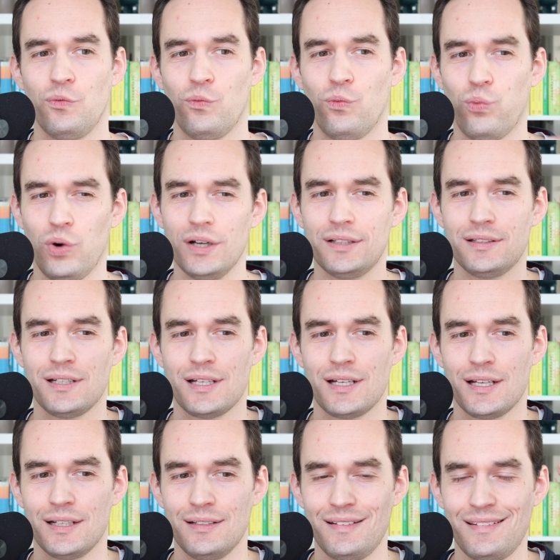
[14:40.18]
what
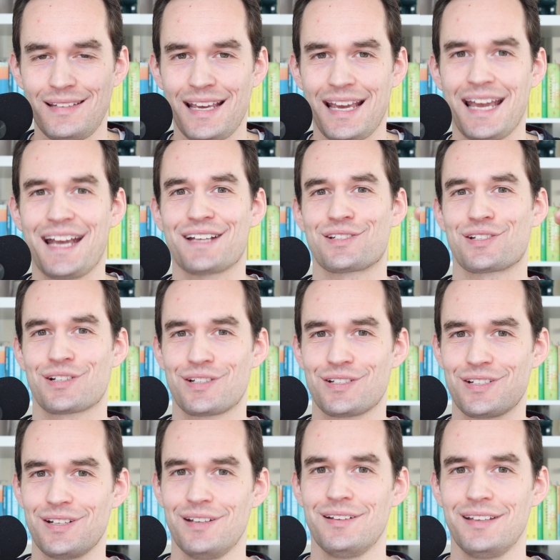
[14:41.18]

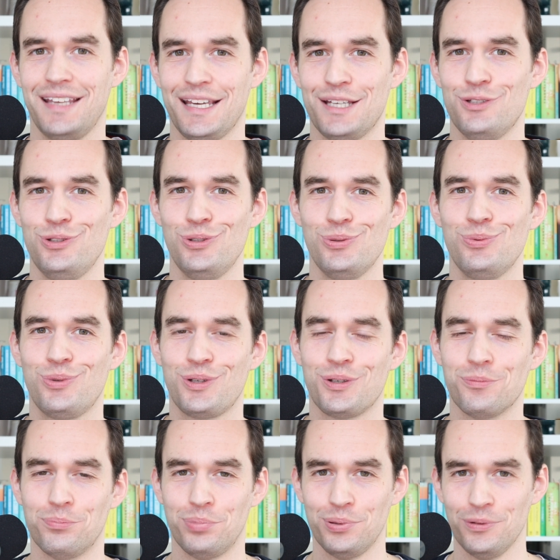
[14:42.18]
tasks can you
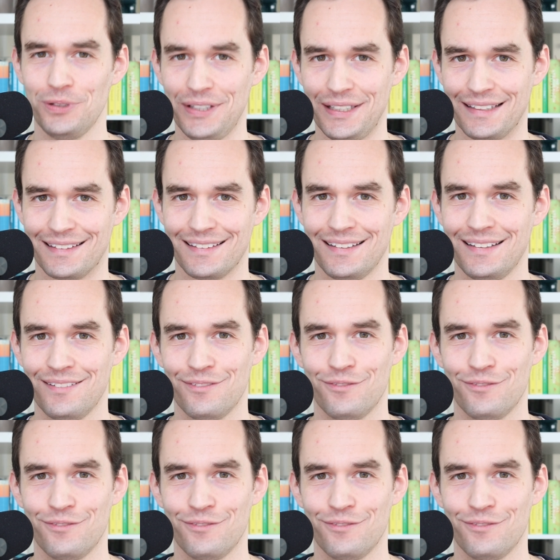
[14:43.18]
complete,